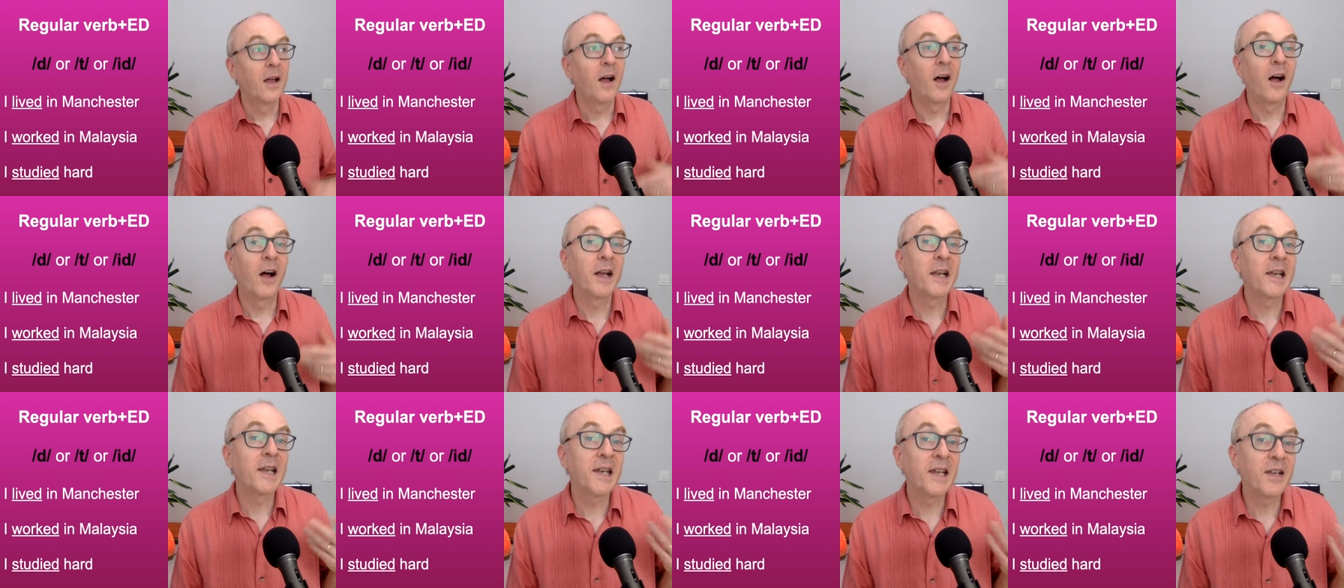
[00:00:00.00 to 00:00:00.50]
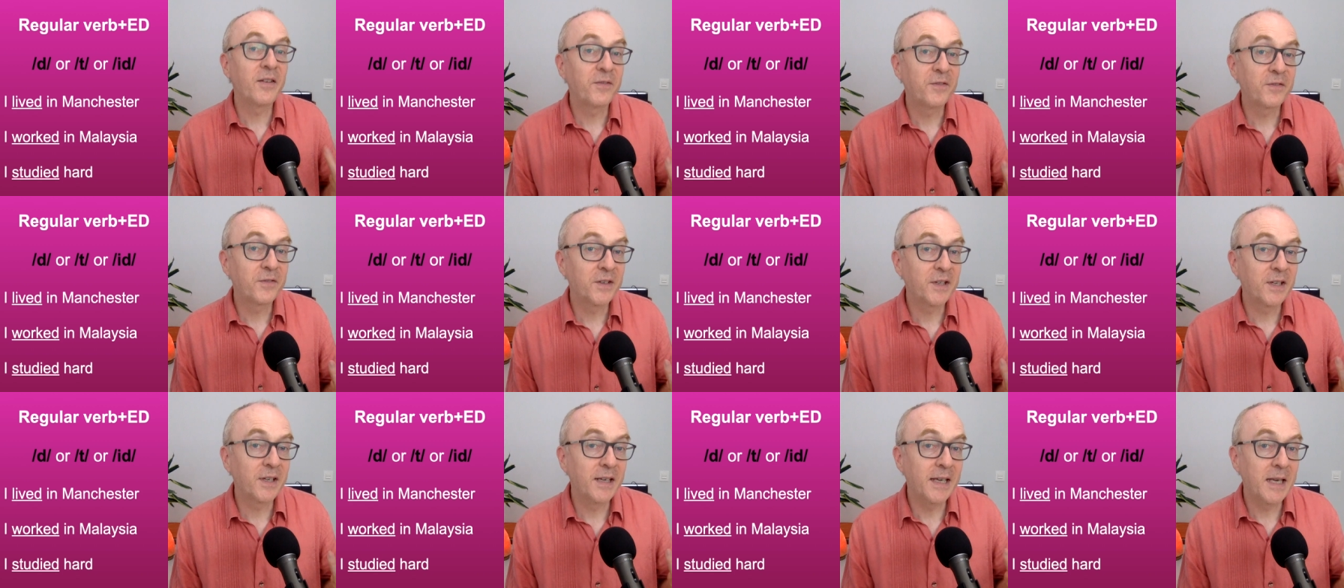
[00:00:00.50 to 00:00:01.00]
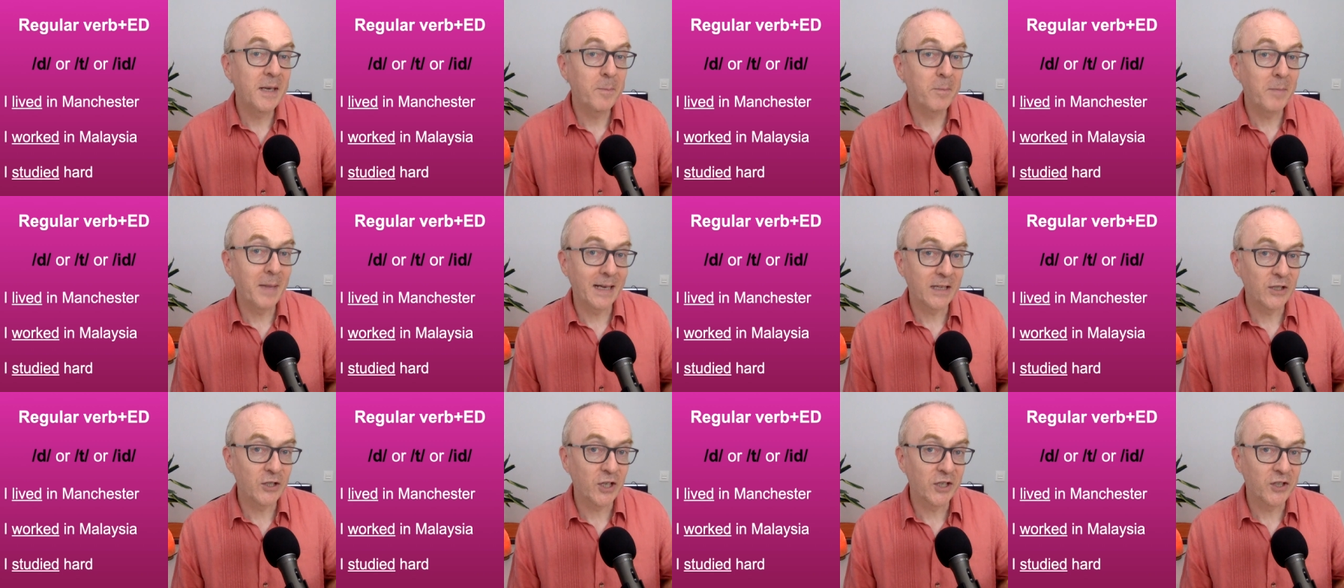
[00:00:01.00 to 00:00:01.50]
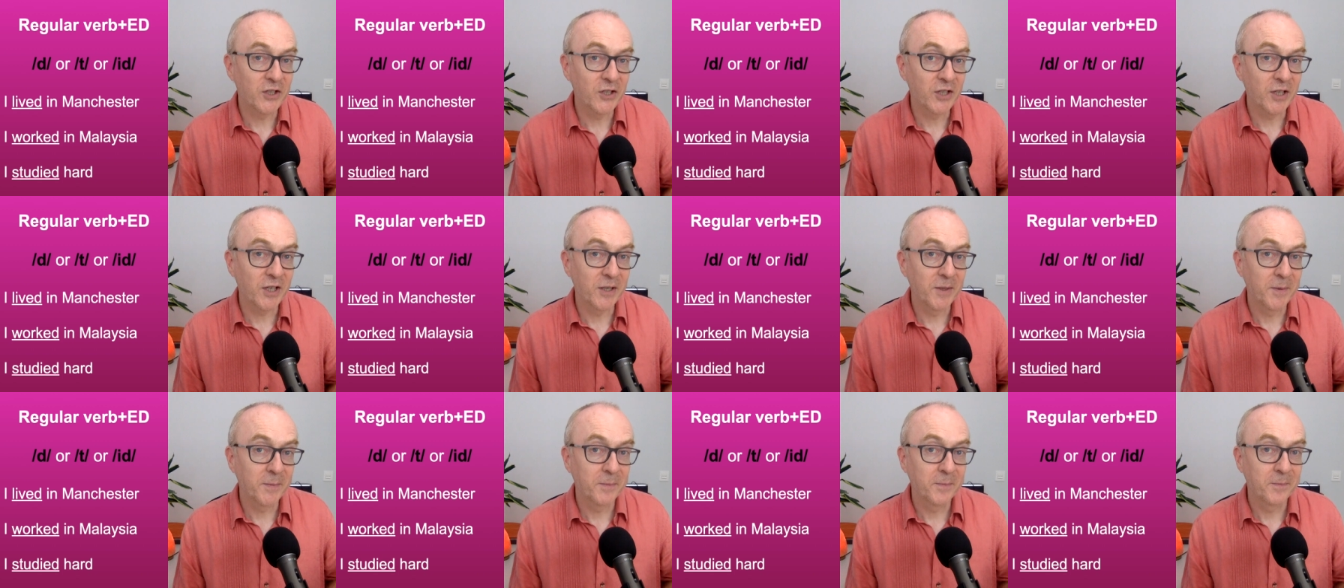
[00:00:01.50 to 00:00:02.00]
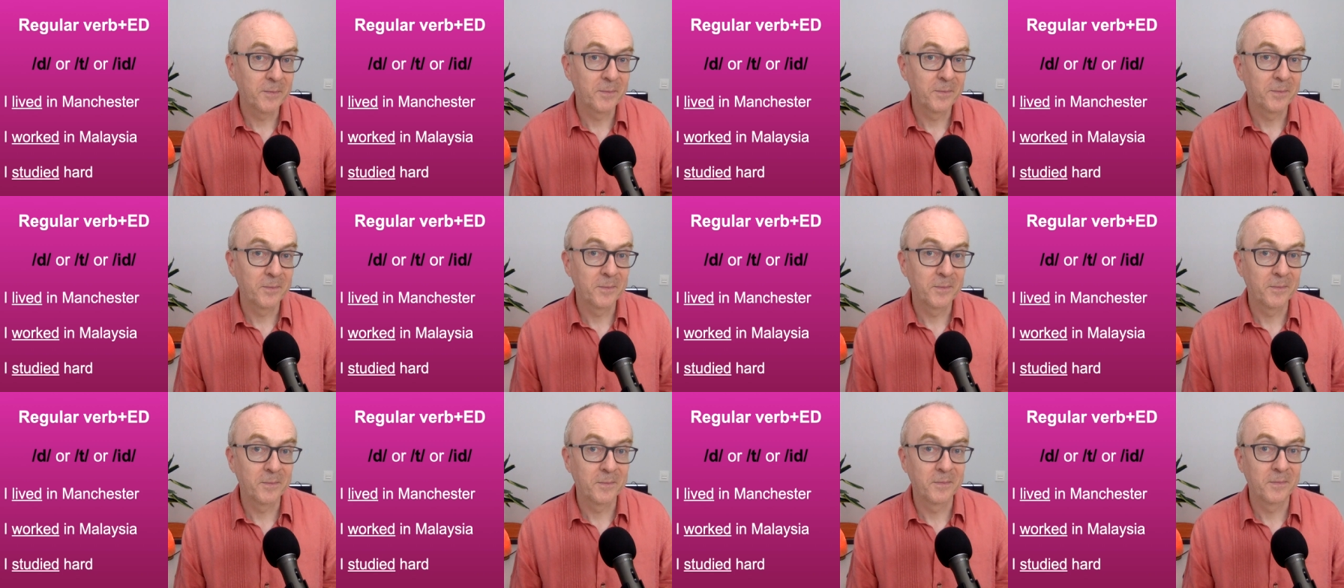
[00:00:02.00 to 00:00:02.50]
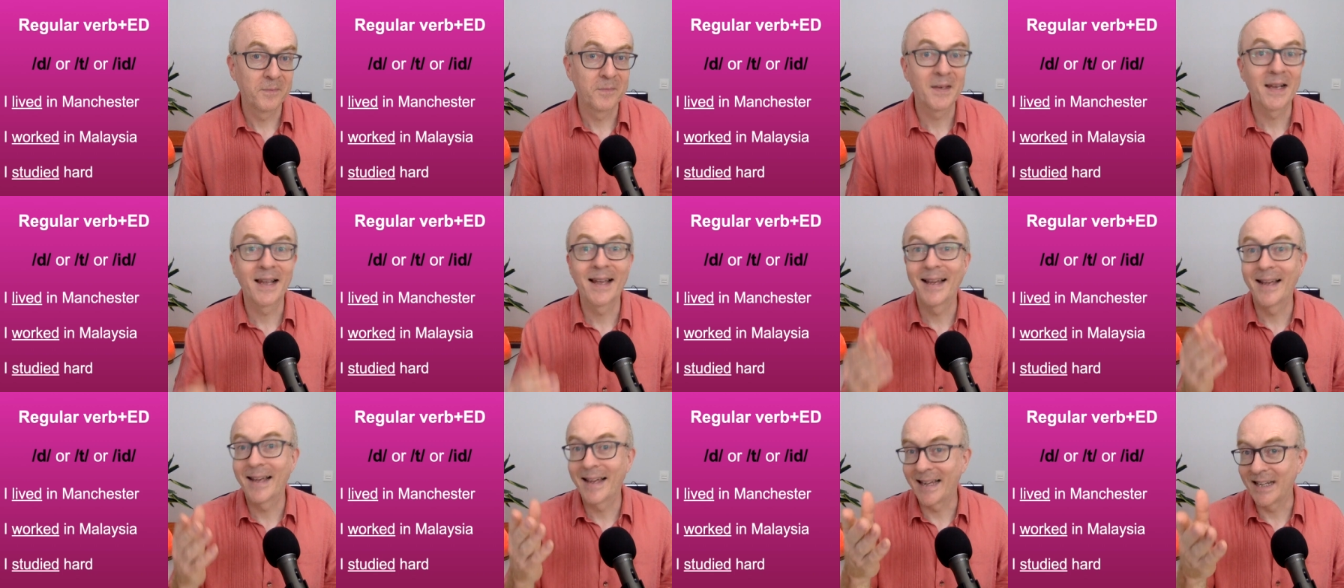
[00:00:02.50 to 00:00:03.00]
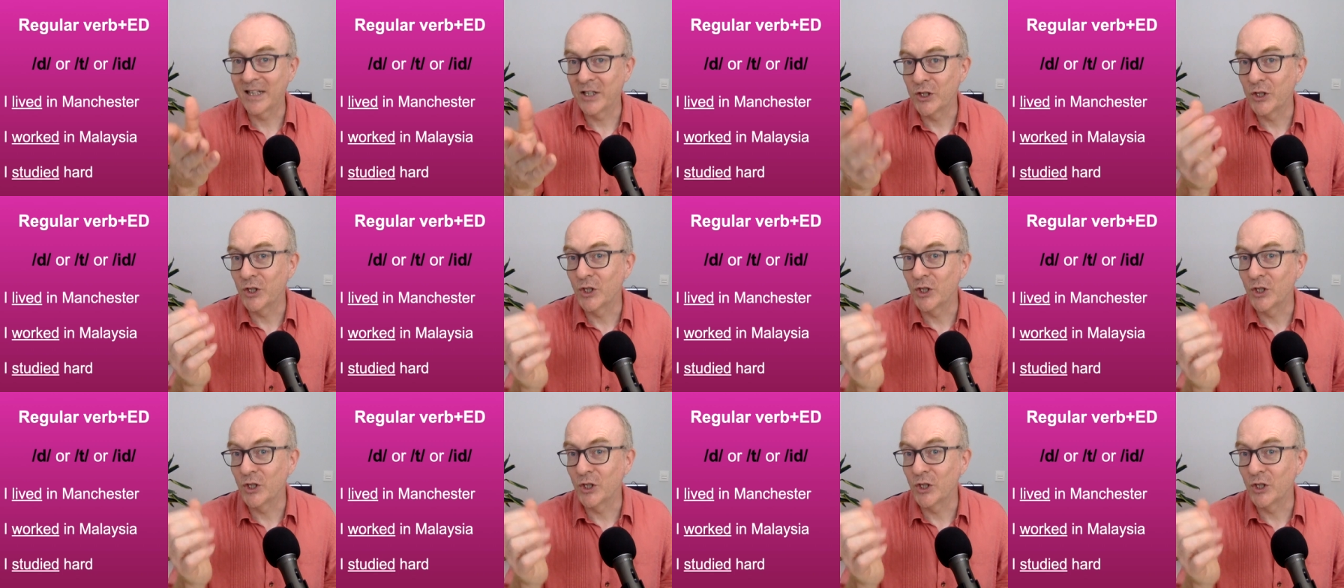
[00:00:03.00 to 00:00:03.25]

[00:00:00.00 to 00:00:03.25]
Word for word: I lived in Manchester. And